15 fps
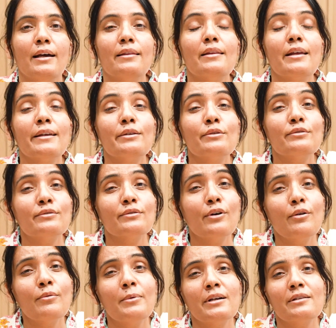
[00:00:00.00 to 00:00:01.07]
And thank you
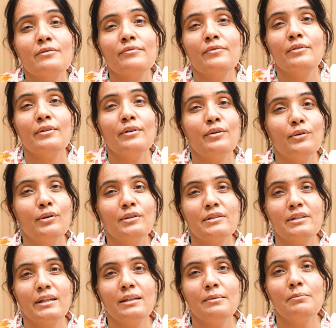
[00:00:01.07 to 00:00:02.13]
so much for the whole
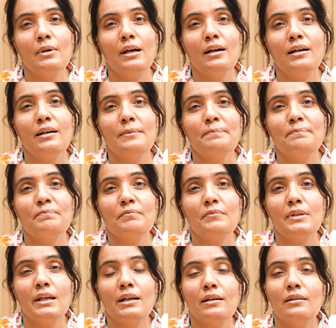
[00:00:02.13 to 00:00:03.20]
team. Um,
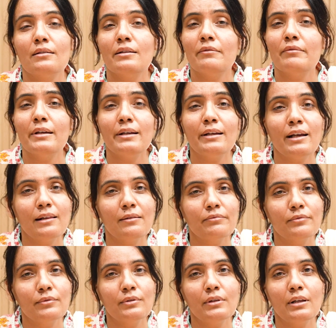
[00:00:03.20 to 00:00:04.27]
yeah, they're very
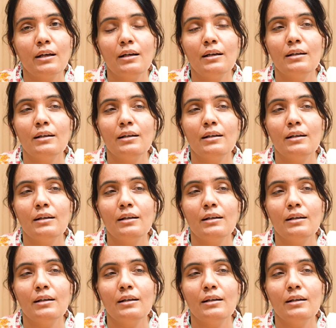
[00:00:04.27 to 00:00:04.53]
helpful.